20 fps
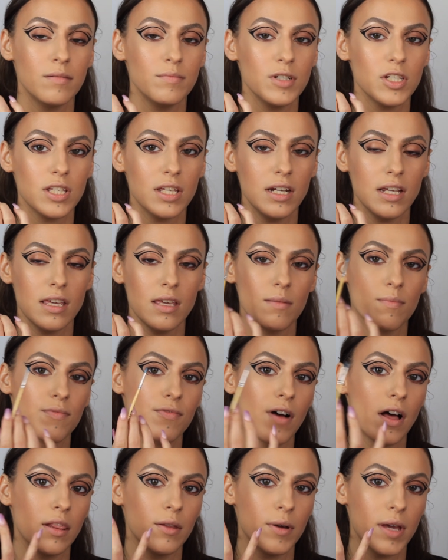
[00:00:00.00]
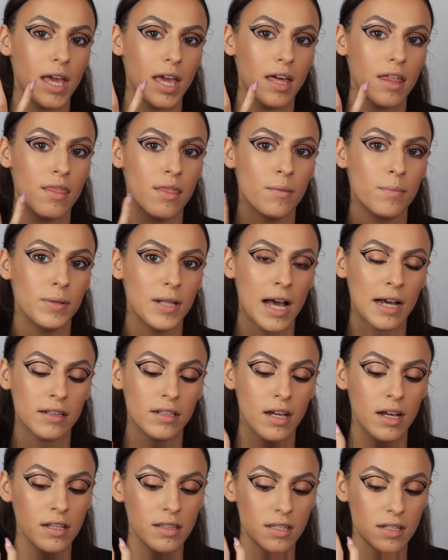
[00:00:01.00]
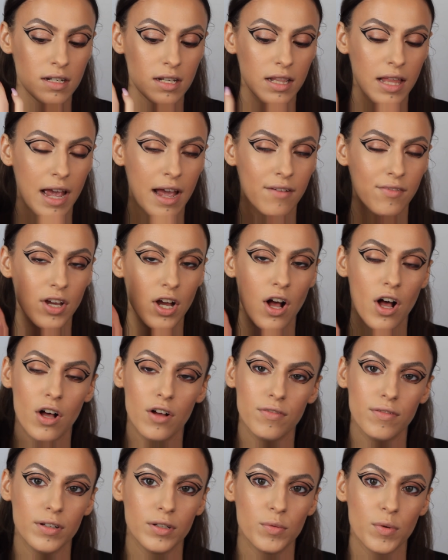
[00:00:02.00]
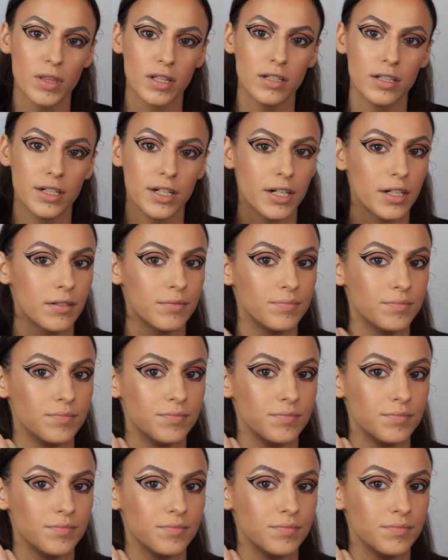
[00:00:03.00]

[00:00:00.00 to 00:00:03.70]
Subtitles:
I'm just going to keep following the black lines until I have it all filled with glitter.